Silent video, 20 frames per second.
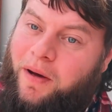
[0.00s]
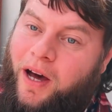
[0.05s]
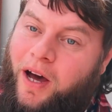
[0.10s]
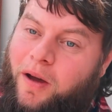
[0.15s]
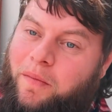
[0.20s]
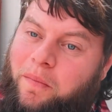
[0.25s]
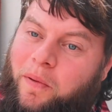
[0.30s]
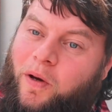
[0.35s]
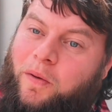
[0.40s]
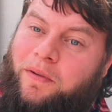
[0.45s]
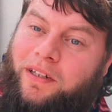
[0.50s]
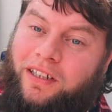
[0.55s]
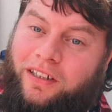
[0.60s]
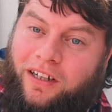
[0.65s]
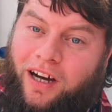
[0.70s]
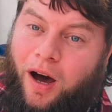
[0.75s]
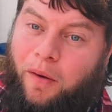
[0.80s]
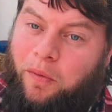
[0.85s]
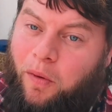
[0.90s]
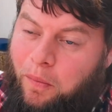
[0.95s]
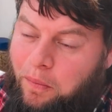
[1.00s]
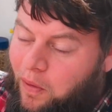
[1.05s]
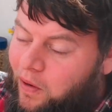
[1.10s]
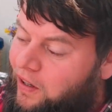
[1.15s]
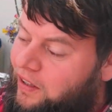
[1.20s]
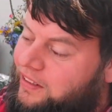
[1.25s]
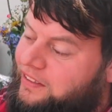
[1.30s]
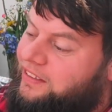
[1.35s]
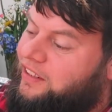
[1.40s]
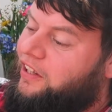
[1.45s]
them home, put them in a cardboard
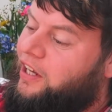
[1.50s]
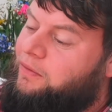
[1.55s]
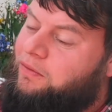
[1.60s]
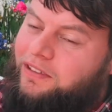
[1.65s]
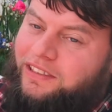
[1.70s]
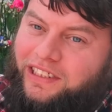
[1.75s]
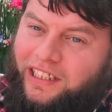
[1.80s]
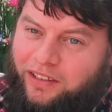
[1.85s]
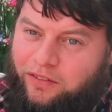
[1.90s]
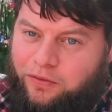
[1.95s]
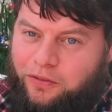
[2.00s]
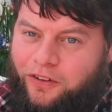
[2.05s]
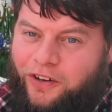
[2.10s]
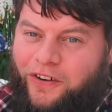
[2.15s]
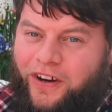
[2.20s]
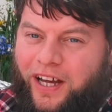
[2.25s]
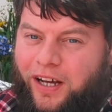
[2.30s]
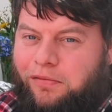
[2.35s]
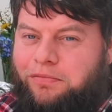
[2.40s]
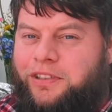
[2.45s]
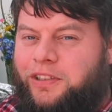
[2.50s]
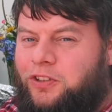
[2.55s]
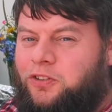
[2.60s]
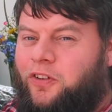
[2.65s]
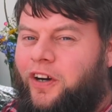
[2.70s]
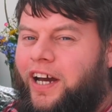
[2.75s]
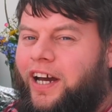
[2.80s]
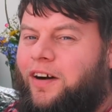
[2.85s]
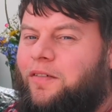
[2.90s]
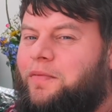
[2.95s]
box lined with tin foil, helps it
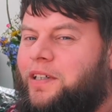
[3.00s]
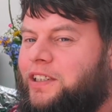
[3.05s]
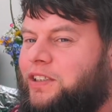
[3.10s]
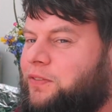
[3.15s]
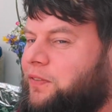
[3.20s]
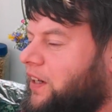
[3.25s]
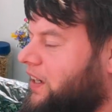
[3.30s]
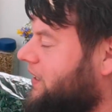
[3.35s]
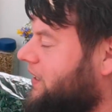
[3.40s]
dry out much